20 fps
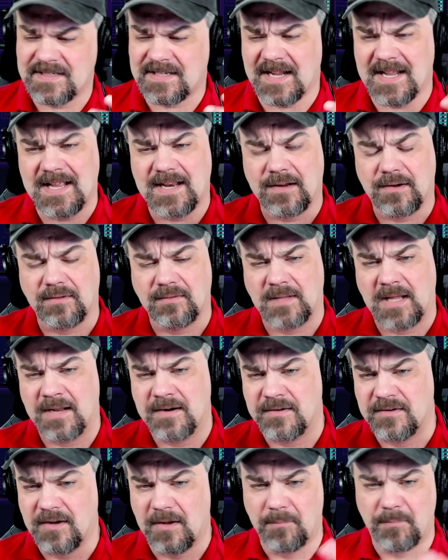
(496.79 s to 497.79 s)
I had a, a
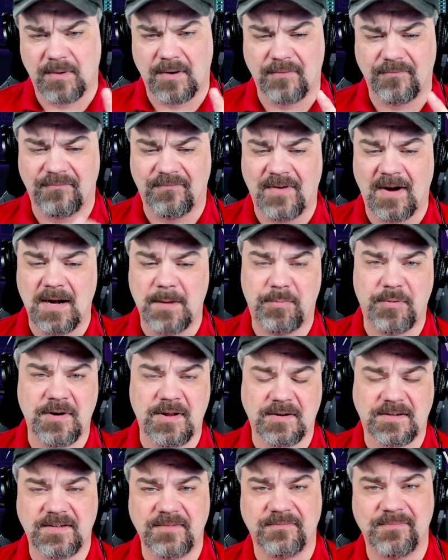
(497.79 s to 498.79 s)
number of very
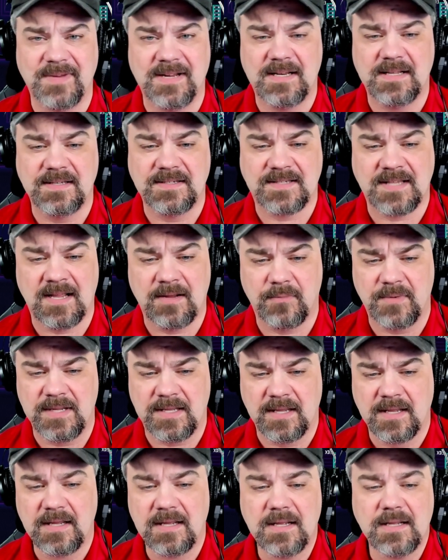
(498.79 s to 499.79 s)
productive meetings that week.